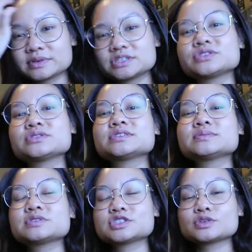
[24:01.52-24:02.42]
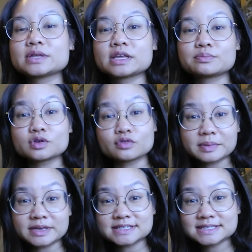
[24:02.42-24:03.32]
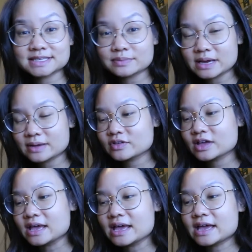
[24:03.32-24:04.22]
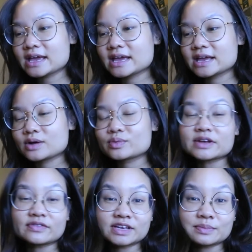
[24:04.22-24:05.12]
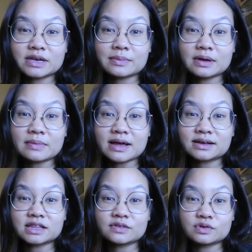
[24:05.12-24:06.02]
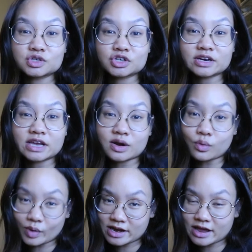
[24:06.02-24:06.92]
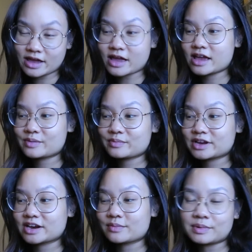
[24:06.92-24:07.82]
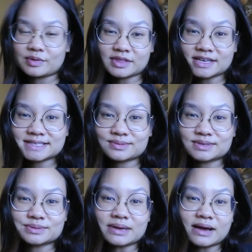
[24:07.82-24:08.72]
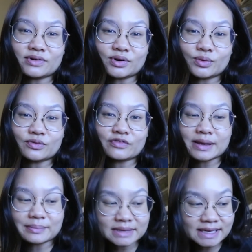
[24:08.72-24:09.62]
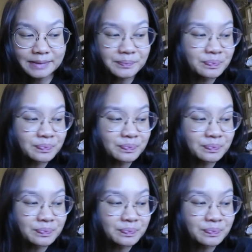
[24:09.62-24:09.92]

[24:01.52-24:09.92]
to introduce him to so many like beautiful places in Banff. And we're definitely going to be coming back in the future again one day and bringing our baby with us once we have our whole family